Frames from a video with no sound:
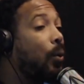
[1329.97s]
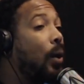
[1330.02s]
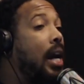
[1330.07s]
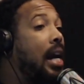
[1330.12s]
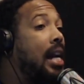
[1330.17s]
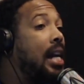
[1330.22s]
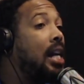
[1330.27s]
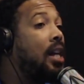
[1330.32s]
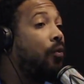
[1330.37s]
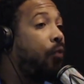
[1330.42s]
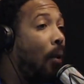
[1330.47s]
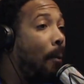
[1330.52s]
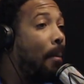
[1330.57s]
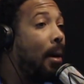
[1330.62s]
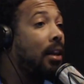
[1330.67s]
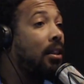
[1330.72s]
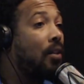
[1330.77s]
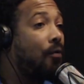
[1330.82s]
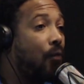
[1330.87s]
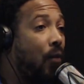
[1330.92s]
is for
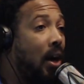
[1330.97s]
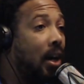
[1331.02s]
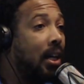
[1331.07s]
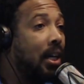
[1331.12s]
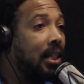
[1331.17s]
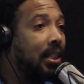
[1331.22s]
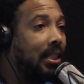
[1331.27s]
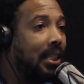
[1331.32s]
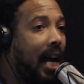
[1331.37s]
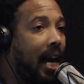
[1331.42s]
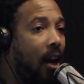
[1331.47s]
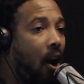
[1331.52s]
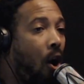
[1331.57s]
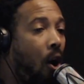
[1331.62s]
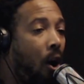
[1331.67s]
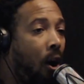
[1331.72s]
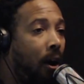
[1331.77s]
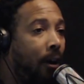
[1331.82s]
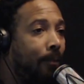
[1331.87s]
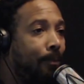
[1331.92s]
motherfuckers that
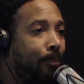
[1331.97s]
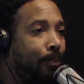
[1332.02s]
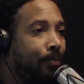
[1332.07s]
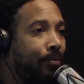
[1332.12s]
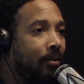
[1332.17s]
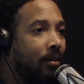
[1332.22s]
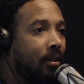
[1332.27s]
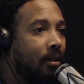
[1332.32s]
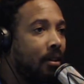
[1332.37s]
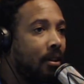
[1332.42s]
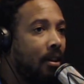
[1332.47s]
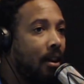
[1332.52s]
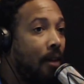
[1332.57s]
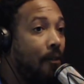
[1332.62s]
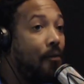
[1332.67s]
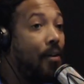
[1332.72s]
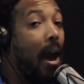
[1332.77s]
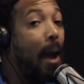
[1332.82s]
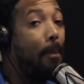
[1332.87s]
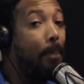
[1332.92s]
are
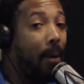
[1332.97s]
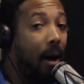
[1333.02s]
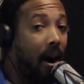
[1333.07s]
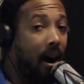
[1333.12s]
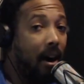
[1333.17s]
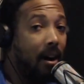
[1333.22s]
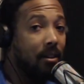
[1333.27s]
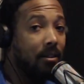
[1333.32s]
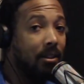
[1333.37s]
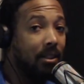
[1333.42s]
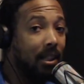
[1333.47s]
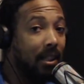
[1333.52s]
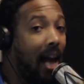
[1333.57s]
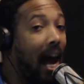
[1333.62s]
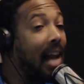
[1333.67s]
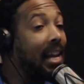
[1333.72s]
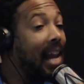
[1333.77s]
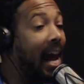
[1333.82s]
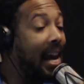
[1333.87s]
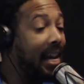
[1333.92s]
vampires,
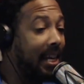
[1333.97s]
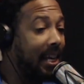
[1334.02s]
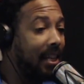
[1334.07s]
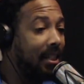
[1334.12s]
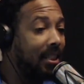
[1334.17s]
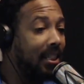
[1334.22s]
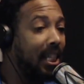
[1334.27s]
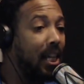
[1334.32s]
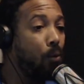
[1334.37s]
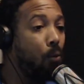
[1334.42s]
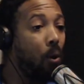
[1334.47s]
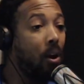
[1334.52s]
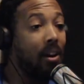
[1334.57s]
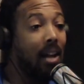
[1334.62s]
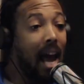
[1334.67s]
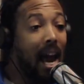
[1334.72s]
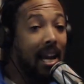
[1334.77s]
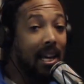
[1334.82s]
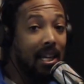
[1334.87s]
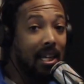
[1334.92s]
not lichens. See, we're
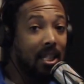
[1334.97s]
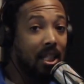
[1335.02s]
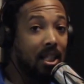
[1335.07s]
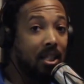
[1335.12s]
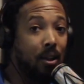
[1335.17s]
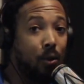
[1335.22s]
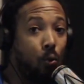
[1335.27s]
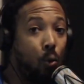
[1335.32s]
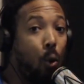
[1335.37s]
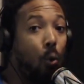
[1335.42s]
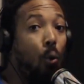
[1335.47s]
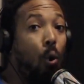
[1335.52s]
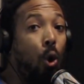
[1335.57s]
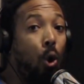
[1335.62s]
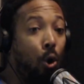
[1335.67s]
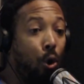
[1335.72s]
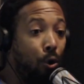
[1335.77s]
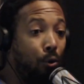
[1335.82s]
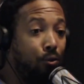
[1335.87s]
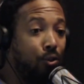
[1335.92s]
lichens. We're
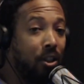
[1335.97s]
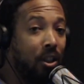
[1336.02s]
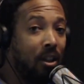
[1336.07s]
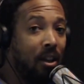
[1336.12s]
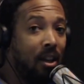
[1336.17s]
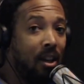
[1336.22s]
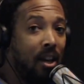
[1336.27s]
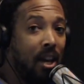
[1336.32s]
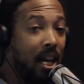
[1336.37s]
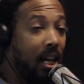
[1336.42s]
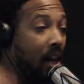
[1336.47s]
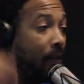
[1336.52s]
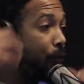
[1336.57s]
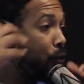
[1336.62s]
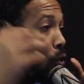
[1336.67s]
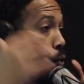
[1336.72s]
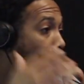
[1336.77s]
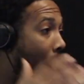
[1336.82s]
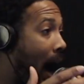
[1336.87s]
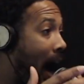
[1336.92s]
wolves. And if
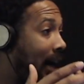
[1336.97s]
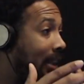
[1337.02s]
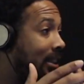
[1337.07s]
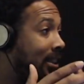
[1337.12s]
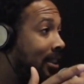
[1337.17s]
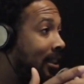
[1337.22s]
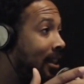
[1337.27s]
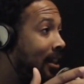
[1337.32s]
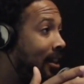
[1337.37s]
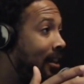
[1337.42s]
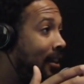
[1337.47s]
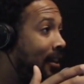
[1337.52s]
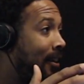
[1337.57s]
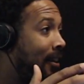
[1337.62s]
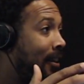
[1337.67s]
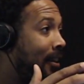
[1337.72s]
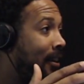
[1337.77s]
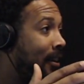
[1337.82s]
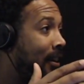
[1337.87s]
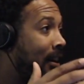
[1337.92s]
you watch
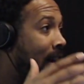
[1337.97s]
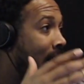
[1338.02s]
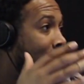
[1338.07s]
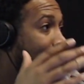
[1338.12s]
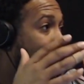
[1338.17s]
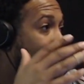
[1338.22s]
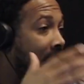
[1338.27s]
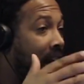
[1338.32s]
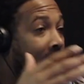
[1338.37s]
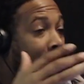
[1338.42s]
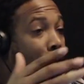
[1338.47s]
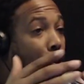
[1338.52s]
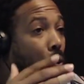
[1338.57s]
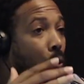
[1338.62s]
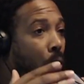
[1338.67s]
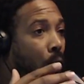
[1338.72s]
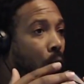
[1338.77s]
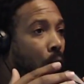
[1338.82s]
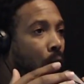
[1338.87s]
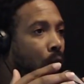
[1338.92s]
the
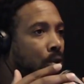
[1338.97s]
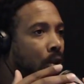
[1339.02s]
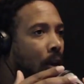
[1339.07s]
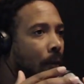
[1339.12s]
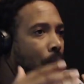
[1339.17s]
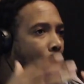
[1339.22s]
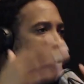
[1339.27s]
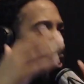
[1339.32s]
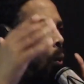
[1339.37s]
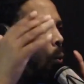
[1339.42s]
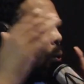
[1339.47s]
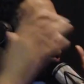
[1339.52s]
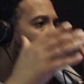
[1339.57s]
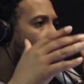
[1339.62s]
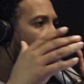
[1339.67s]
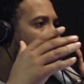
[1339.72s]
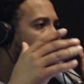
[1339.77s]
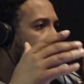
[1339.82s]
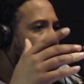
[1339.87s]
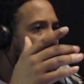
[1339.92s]
underworld, the
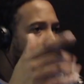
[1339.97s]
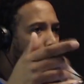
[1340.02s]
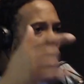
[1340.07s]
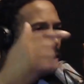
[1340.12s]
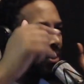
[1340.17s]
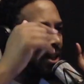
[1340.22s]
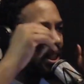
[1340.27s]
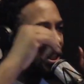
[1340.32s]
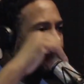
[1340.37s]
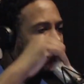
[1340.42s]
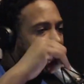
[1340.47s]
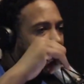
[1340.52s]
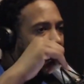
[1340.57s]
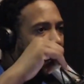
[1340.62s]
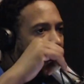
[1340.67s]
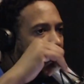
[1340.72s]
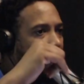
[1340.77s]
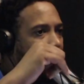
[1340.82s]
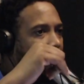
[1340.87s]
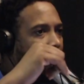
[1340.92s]
wolves were the
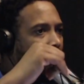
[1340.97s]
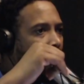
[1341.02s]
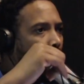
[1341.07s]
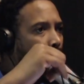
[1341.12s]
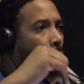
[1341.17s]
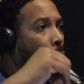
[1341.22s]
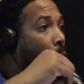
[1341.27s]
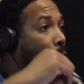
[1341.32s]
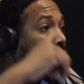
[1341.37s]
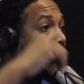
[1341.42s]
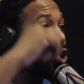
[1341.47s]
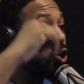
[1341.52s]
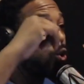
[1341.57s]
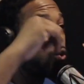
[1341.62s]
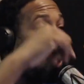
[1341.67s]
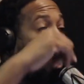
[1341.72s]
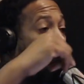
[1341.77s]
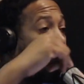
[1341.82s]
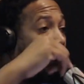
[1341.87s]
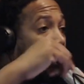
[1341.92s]
slaves who were
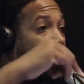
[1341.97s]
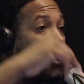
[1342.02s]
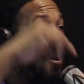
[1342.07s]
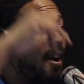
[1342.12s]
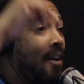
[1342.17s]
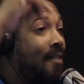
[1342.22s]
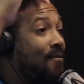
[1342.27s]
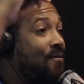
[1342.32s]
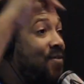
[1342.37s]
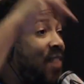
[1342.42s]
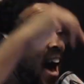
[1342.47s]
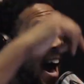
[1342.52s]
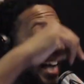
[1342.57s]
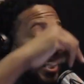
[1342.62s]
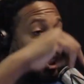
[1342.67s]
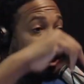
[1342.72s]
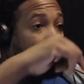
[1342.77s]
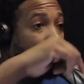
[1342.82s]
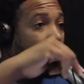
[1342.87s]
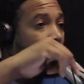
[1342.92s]
stronger,
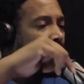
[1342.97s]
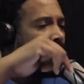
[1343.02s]
faster,